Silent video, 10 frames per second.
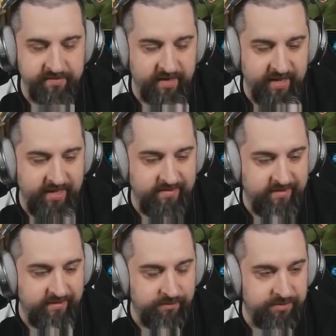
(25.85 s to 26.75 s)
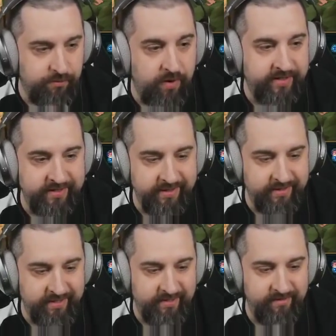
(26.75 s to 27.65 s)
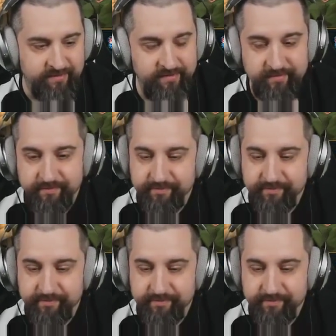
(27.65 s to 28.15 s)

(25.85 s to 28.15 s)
I hate dealing with the whiny little kids.